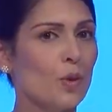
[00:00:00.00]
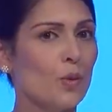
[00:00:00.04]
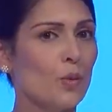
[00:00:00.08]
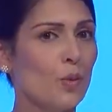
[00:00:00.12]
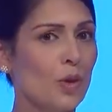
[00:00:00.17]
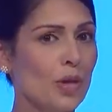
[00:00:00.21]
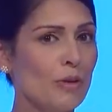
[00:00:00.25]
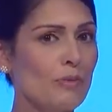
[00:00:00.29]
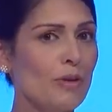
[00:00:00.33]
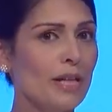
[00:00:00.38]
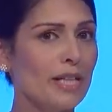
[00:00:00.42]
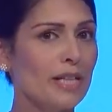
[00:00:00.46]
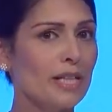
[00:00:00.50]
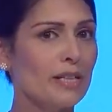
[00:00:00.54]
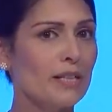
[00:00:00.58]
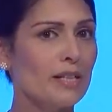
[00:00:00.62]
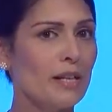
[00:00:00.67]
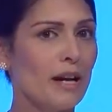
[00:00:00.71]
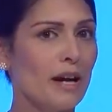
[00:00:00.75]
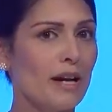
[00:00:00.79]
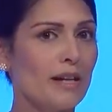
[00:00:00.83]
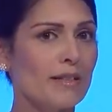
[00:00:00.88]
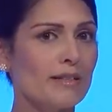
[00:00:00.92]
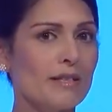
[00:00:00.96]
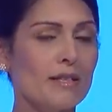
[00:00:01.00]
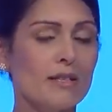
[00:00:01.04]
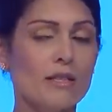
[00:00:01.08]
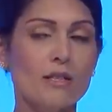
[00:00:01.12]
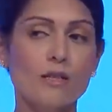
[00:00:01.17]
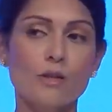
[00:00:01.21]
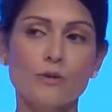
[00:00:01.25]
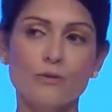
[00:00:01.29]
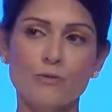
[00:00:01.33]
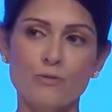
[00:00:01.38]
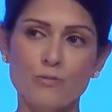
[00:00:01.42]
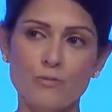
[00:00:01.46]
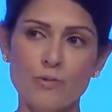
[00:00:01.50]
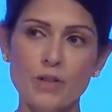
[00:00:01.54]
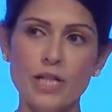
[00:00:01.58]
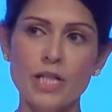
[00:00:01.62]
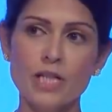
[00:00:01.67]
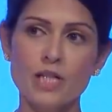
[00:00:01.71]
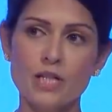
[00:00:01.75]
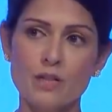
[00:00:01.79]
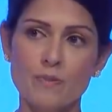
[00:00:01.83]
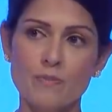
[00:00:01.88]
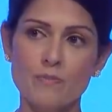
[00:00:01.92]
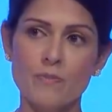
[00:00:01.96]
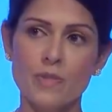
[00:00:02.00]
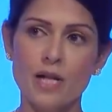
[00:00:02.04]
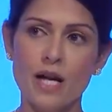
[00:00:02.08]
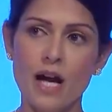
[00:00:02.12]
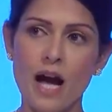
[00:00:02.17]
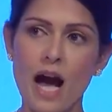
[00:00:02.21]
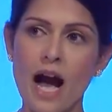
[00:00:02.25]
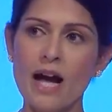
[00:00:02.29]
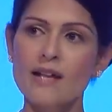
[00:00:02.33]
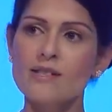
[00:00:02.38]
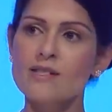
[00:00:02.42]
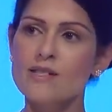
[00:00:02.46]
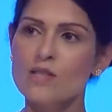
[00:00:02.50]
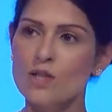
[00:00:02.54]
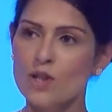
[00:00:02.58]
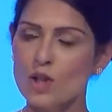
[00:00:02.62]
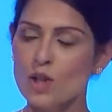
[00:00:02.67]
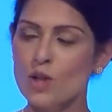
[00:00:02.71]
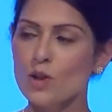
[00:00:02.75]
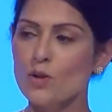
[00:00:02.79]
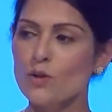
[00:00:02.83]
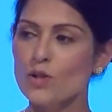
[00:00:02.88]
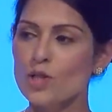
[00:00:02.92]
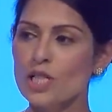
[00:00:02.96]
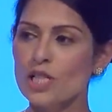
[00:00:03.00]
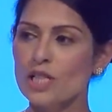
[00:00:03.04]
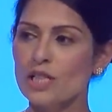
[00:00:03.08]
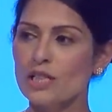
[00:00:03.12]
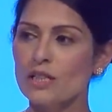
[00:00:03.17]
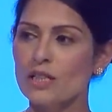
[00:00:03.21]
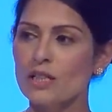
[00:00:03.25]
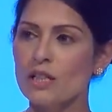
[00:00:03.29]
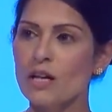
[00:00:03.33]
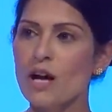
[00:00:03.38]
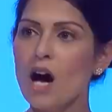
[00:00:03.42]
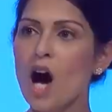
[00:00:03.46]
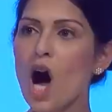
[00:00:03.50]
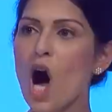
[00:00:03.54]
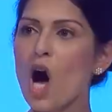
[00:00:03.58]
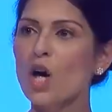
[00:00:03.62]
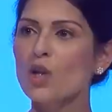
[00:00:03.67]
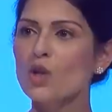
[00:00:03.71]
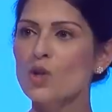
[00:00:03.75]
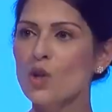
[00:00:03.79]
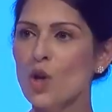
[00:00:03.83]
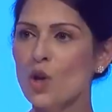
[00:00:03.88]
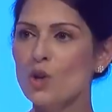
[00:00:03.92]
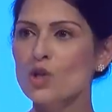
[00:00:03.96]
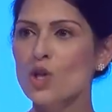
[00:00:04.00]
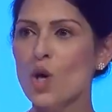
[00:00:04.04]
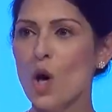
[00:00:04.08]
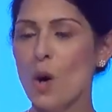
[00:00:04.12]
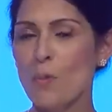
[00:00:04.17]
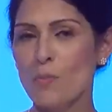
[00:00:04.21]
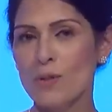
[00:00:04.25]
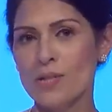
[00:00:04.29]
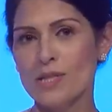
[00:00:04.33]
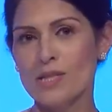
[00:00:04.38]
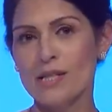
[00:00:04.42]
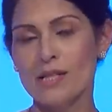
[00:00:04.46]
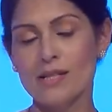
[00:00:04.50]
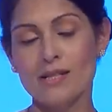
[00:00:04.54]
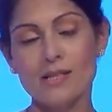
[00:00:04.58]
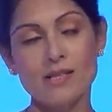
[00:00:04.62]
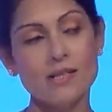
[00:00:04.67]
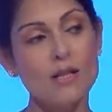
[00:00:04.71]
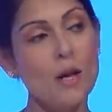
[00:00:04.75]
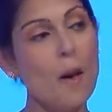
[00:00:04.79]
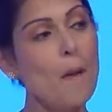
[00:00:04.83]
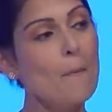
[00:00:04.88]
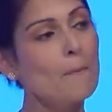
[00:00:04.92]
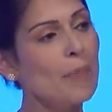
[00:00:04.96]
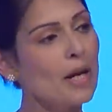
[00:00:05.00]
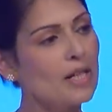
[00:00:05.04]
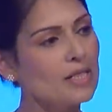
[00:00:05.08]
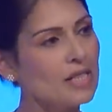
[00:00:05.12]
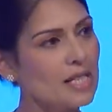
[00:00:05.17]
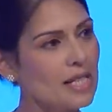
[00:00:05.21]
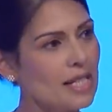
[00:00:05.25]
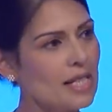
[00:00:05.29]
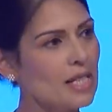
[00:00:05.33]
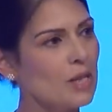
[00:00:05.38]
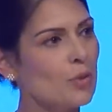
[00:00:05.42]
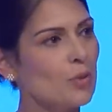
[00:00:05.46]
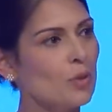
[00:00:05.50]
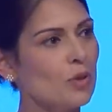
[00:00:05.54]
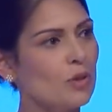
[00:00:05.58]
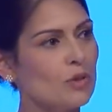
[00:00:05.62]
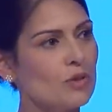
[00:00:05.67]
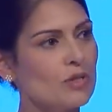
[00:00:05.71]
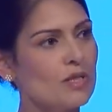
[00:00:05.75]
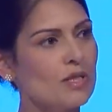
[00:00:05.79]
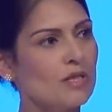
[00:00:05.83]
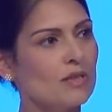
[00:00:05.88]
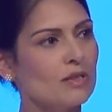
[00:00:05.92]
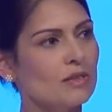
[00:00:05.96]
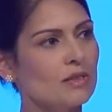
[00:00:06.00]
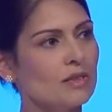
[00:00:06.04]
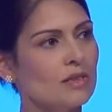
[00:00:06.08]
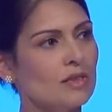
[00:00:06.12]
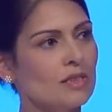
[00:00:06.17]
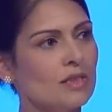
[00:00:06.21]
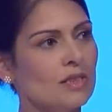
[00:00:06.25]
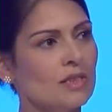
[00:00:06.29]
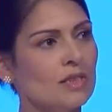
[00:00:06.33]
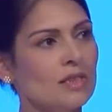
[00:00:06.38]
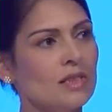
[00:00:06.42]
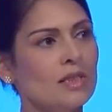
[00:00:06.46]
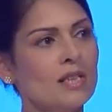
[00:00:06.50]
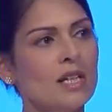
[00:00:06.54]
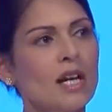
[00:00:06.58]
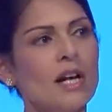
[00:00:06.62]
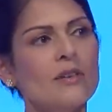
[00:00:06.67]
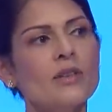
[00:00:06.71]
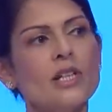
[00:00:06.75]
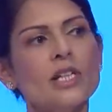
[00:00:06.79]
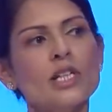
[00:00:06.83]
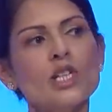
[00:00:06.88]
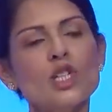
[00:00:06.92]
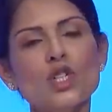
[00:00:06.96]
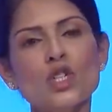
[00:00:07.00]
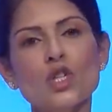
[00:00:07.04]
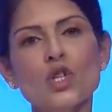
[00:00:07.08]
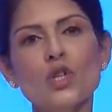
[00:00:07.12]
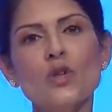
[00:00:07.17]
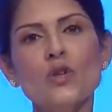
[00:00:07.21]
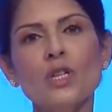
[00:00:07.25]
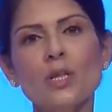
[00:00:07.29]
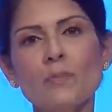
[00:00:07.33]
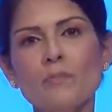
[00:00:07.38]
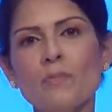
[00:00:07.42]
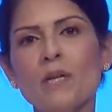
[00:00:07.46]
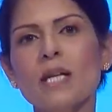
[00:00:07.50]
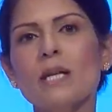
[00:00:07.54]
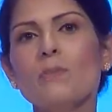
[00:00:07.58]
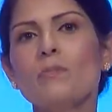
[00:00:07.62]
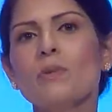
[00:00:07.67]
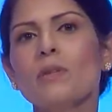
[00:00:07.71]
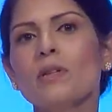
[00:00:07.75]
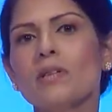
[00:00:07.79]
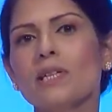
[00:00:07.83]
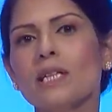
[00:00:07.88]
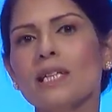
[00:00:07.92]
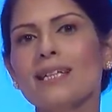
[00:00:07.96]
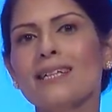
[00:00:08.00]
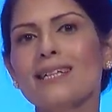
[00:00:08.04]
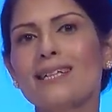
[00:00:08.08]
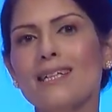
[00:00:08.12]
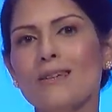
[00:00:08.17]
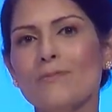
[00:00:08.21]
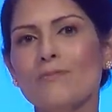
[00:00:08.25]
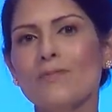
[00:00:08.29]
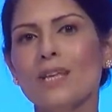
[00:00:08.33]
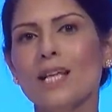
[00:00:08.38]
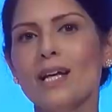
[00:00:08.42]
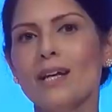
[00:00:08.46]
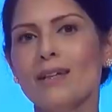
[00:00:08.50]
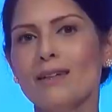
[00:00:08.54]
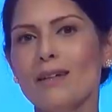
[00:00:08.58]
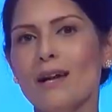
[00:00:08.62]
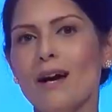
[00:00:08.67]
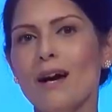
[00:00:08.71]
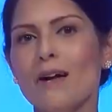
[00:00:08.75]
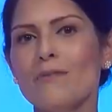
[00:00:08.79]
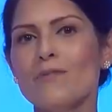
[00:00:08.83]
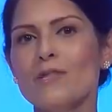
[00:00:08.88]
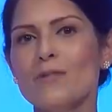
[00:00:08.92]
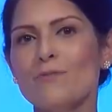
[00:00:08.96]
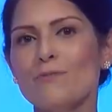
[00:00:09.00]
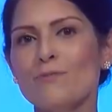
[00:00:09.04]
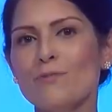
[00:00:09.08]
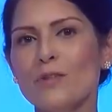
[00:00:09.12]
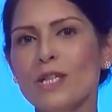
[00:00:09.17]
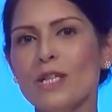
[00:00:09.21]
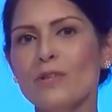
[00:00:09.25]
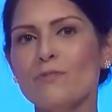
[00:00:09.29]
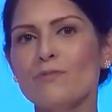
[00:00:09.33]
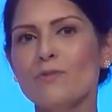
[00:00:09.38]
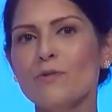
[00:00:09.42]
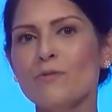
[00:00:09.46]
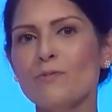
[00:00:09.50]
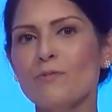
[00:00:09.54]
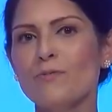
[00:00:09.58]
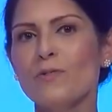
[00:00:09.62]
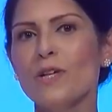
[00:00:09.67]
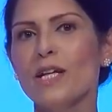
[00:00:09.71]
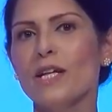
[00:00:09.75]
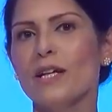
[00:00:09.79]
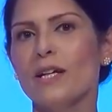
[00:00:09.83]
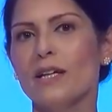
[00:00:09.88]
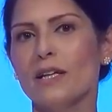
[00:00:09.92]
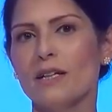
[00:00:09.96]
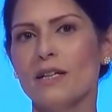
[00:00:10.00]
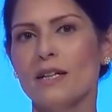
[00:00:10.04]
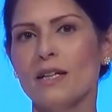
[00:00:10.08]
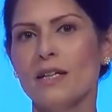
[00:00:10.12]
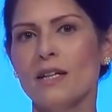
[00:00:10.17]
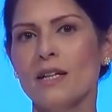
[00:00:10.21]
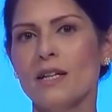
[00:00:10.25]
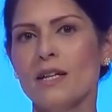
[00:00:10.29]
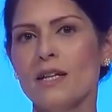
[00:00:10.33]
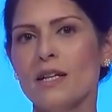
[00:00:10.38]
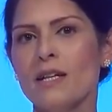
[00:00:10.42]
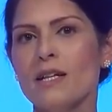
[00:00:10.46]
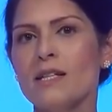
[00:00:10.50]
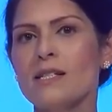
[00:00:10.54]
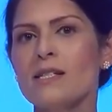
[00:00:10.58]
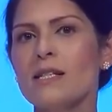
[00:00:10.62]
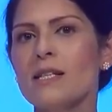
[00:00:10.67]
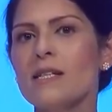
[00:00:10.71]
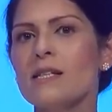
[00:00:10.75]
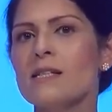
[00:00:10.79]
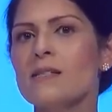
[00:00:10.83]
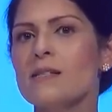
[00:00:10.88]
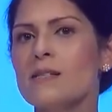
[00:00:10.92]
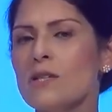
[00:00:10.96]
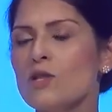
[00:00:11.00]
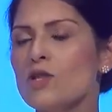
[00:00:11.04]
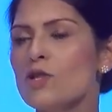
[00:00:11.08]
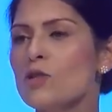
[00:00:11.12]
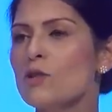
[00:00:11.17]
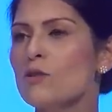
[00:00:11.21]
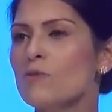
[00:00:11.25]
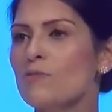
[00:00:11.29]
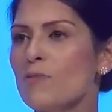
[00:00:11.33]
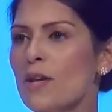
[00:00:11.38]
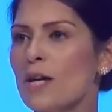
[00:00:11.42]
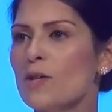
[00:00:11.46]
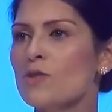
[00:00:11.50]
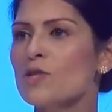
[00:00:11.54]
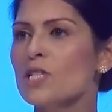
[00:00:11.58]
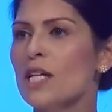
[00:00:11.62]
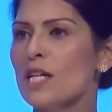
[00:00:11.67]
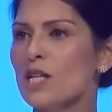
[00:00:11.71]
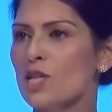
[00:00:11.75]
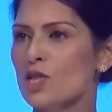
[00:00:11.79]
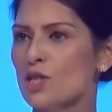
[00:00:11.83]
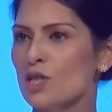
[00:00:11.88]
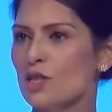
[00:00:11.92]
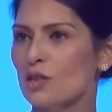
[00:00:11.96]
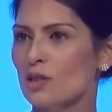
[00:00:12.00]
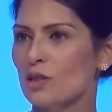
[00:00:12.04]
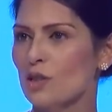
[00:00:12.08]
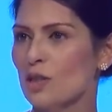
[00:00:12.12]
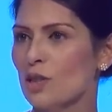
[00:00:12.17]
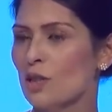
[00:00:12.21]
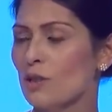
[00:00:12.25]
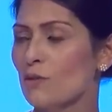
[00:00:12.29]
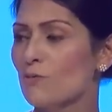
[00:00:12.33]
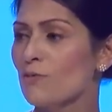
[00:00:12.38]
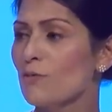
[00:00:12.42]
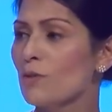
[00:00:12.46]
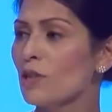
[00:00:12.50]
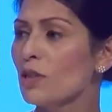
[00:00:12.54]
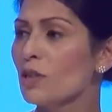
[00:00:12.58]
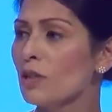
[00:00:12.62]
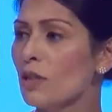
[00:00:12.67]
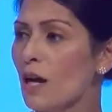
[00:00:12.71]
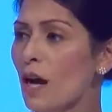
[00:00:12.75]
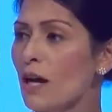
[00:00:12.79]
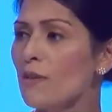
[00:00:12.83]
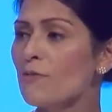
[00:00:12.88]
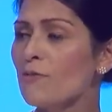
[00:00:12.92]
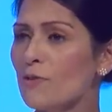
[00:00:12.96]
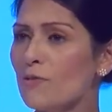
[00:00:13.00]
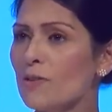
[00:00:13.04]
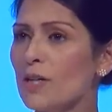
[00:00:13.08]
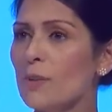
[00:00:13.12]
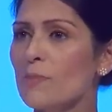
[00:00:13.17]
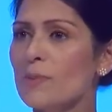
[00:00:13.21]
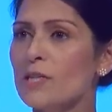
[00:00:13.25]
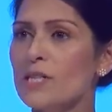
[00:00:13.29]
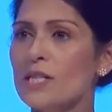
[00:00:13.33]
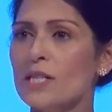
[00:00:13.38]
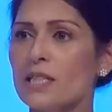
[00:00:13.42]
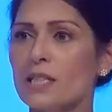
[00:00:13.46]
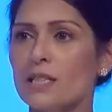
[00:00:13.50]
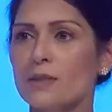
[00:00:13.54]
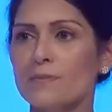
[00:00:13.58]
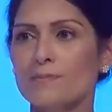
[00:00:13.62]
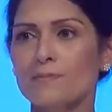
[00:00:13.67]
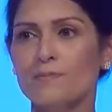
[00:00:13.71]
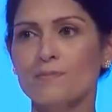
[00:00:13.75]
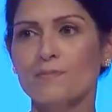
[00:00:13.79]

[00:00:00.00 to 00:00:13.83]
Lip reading: We recognise that freedom and security are not opposites, but equals. And that ensuring people can live their lives free from fear is the essential foundation for a life of liberty.